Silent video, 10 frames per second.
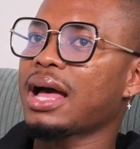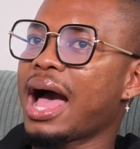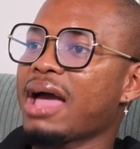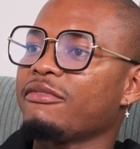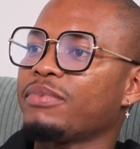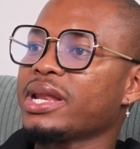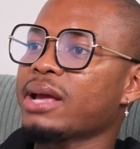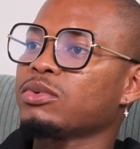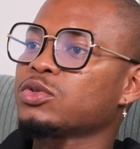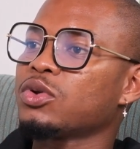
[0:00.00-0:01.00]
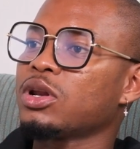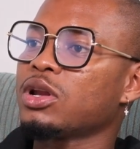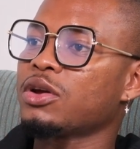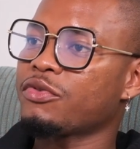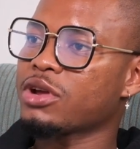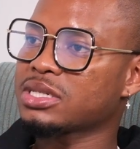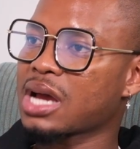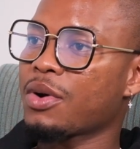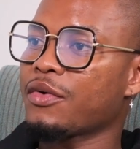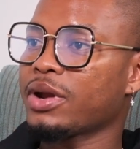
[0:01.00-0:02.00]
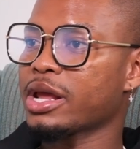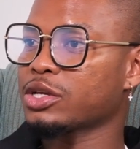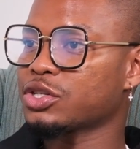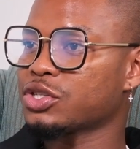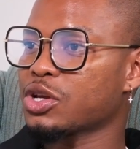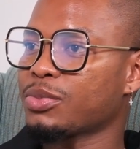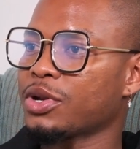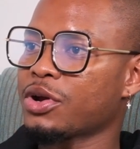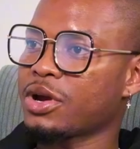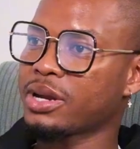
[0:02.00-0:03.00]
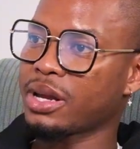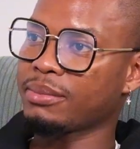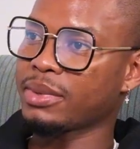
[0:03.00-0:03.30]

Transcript: I've been able to leverage our relationship and her name